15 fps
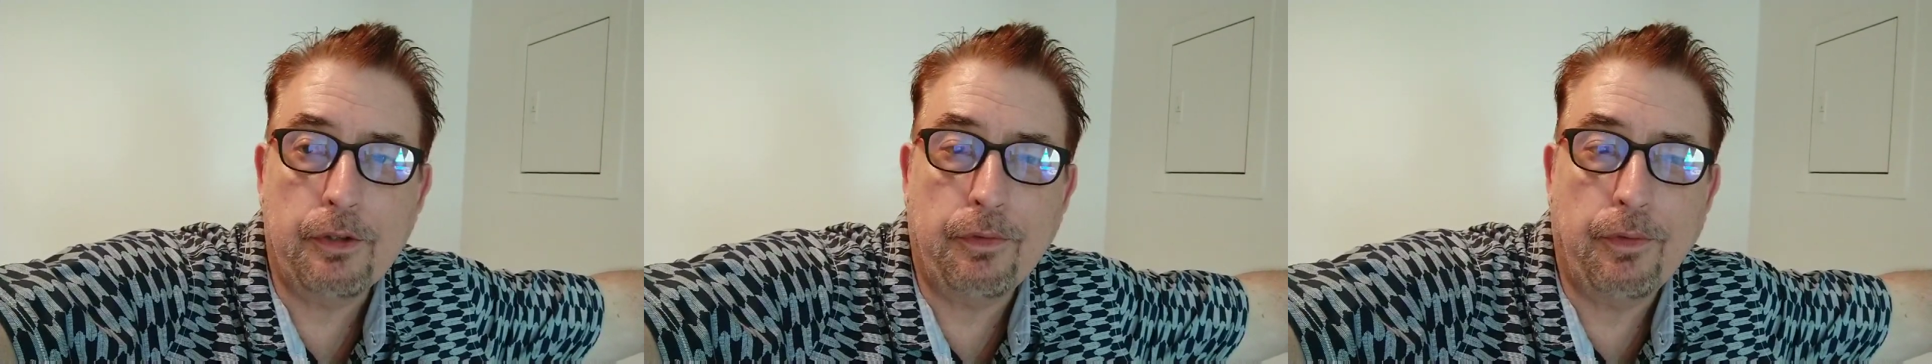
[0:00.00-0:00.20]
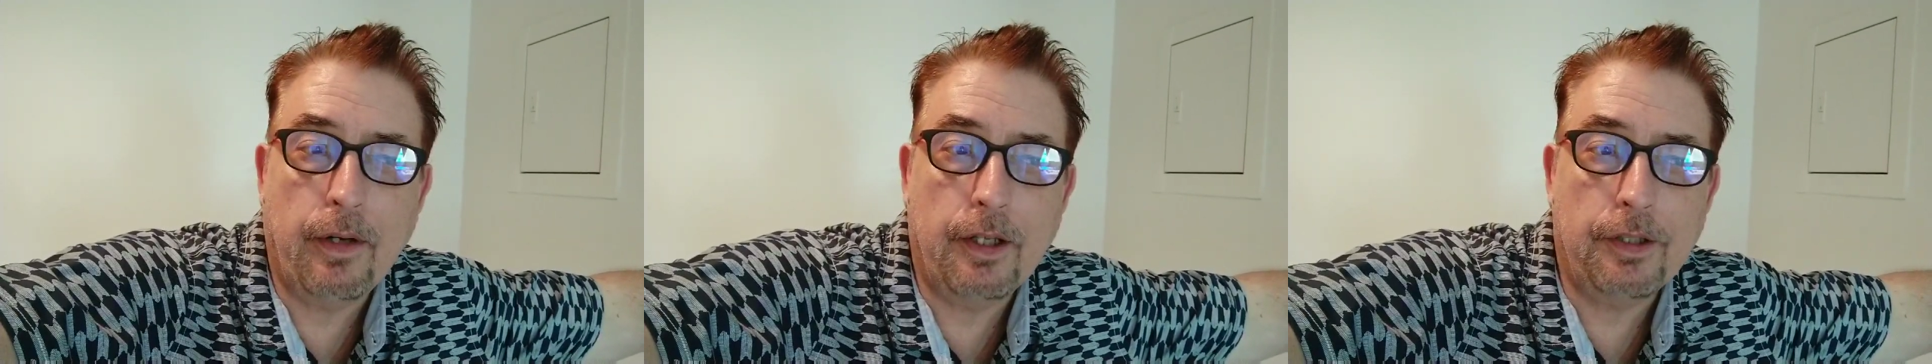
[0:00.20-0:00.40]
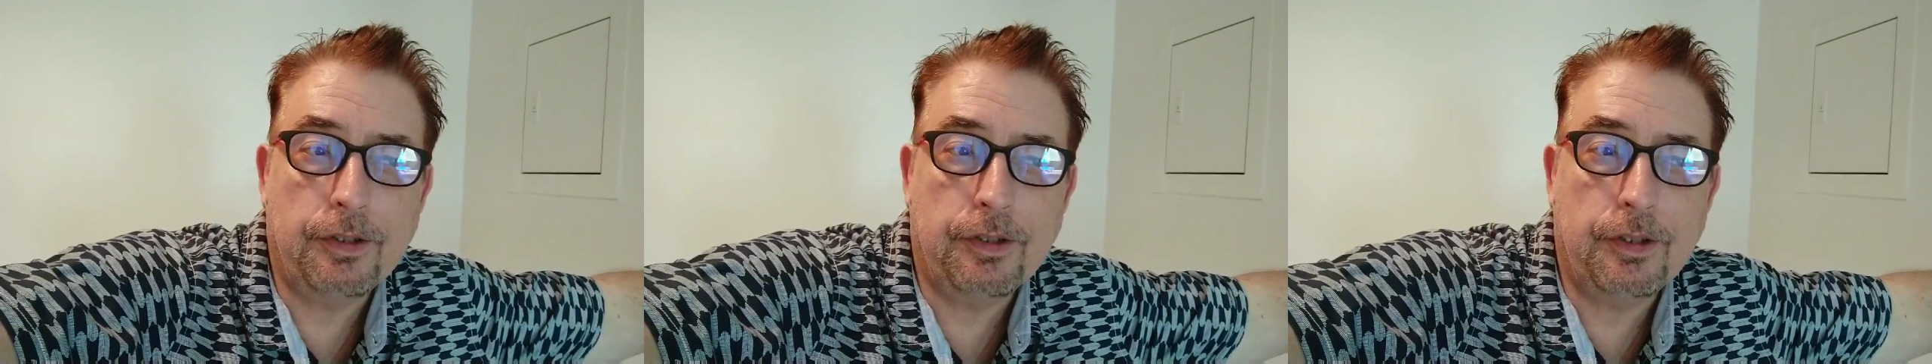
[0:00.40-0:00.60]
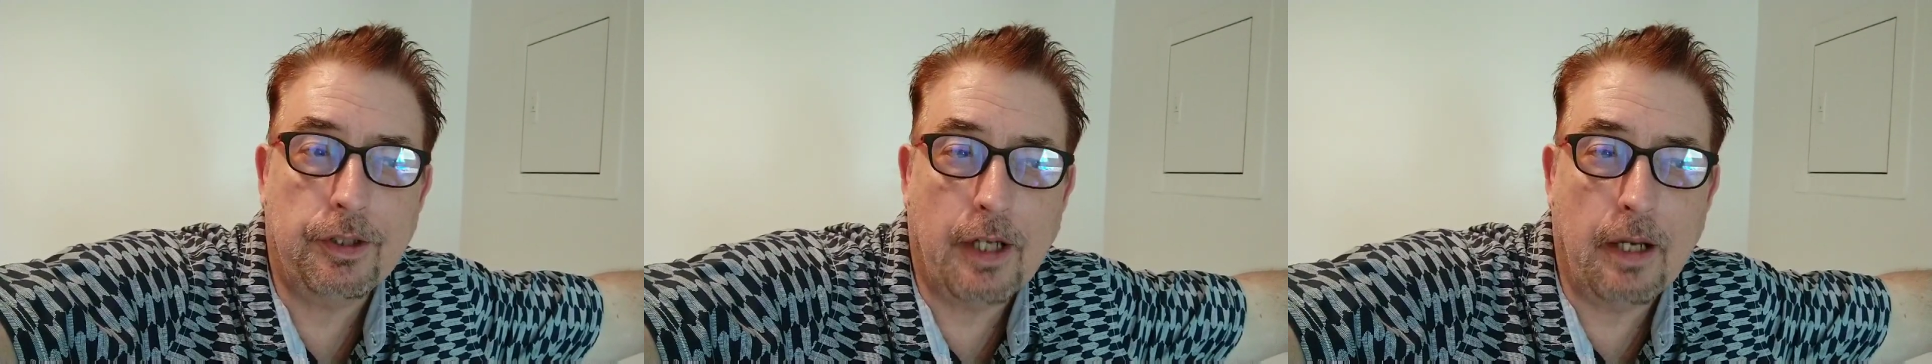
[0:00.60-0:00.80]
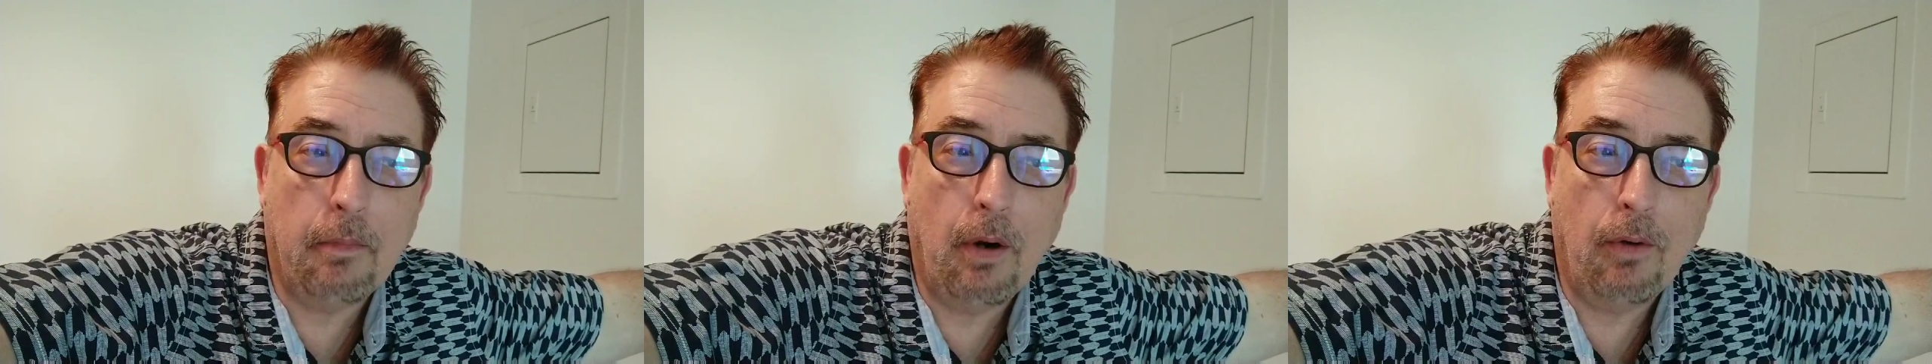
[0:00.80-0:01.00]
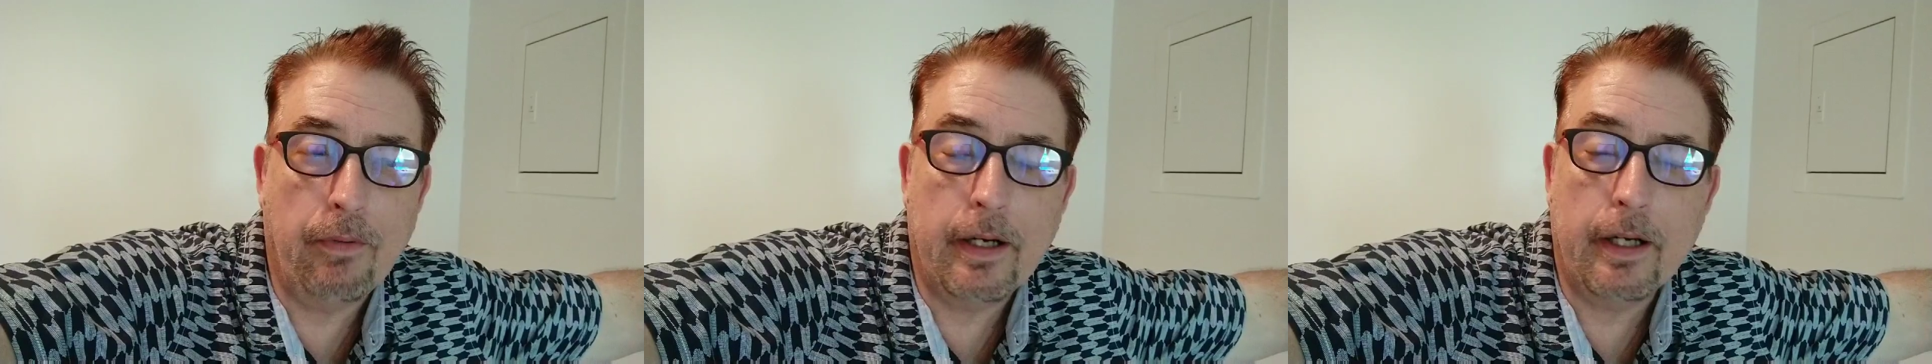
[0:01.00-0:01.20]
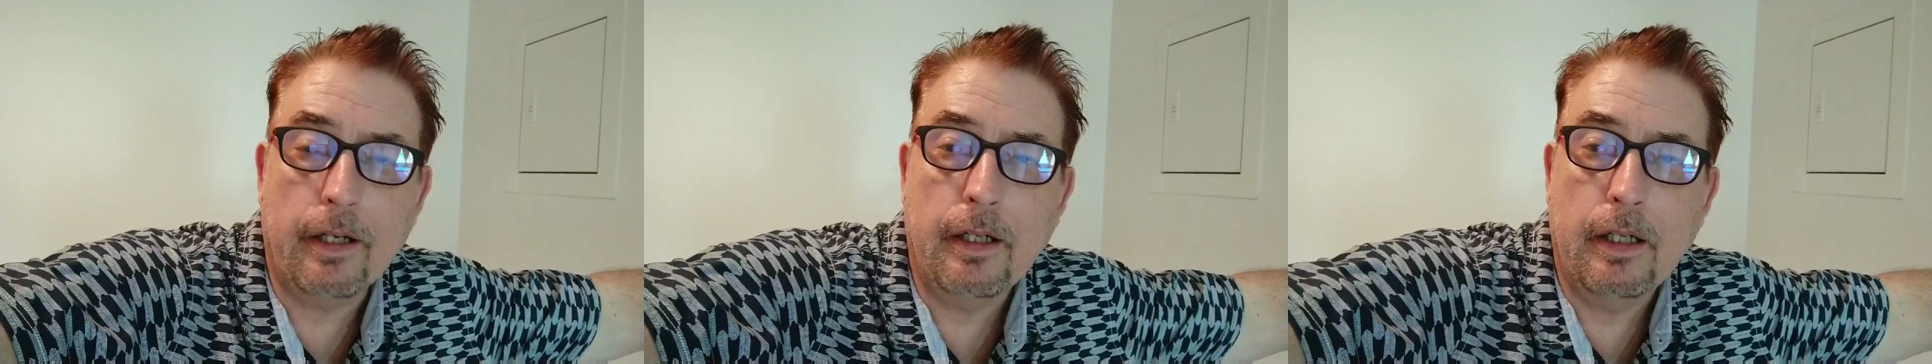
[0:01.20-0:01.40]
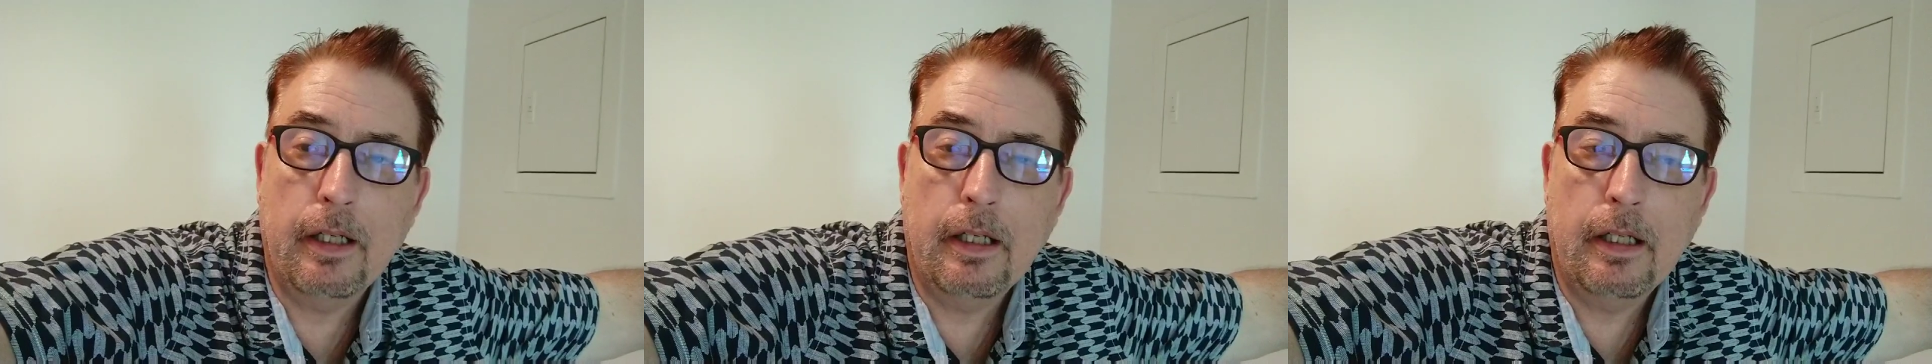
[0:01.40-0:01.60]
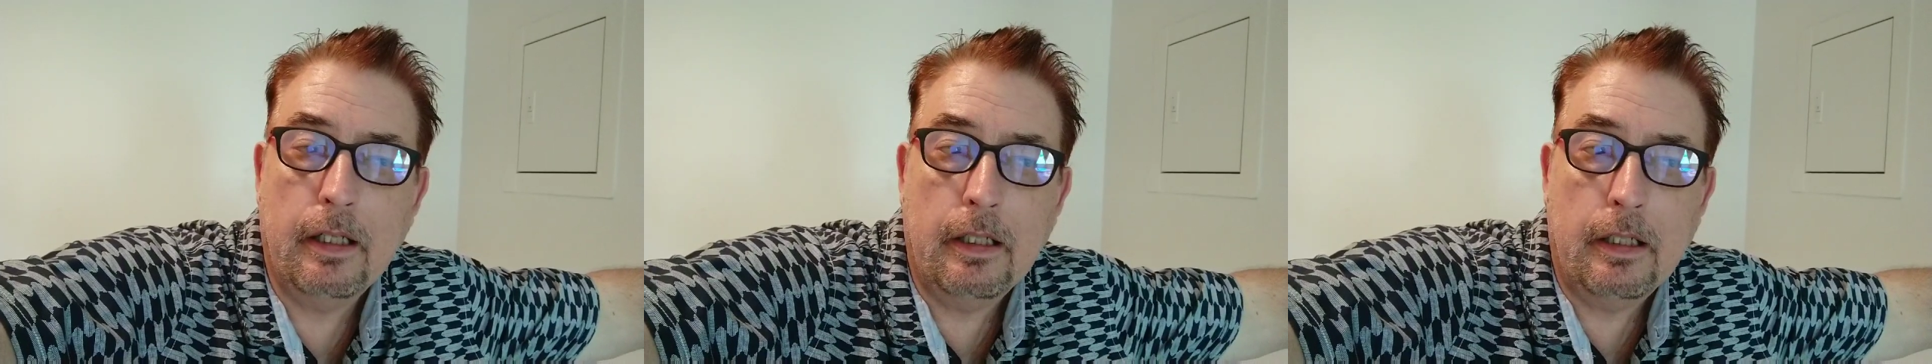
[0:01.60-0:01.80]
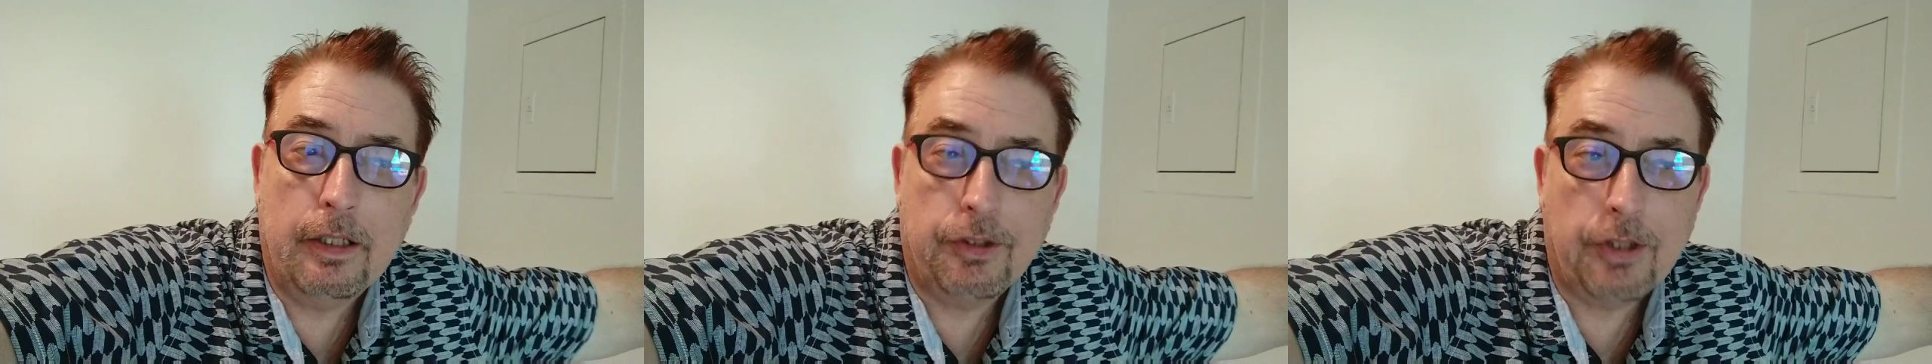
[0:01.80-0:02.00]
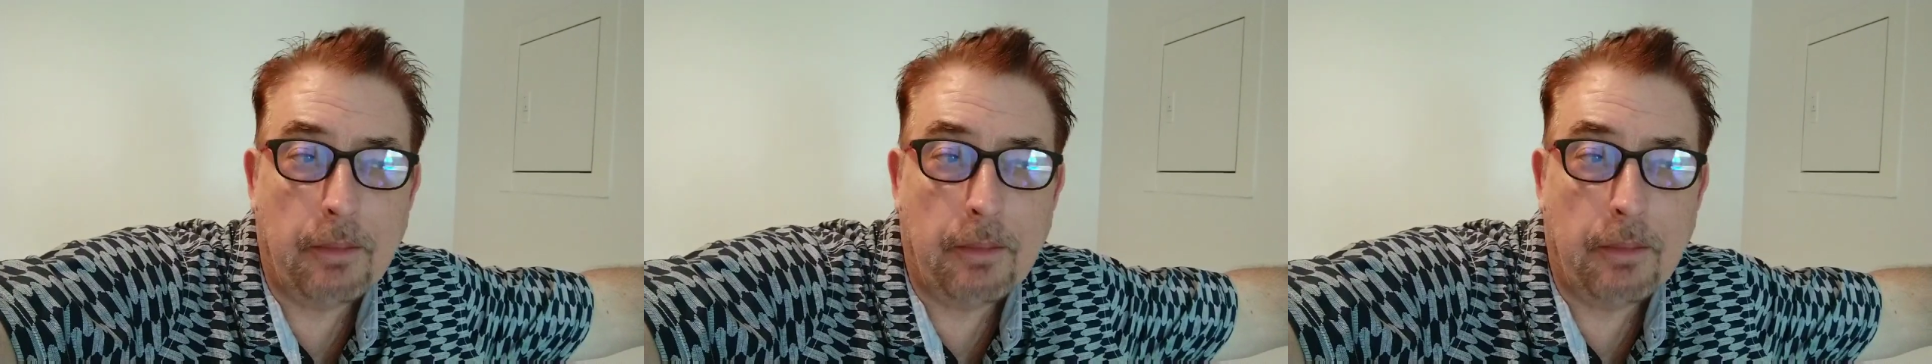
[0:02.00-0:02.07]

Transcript: a pleasure for us to come over here.